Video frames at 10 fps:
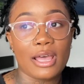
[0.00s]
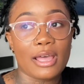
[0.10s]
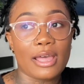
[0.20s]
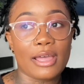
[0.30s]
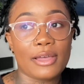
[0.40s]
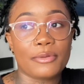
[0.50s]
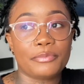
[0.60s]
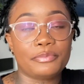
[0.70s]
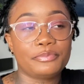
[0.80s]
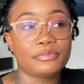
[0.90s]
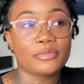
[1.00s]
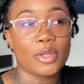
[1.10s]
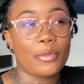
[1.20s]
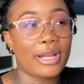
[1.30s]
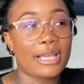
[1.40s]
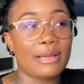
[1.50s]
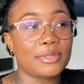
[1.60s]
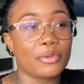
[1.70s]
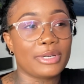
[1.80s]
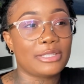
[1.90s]
And when it came
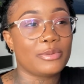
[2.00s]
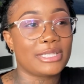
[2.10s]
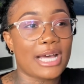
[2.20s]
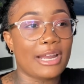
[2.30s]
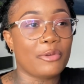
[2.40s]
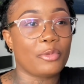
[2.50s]
to retwist, I didn't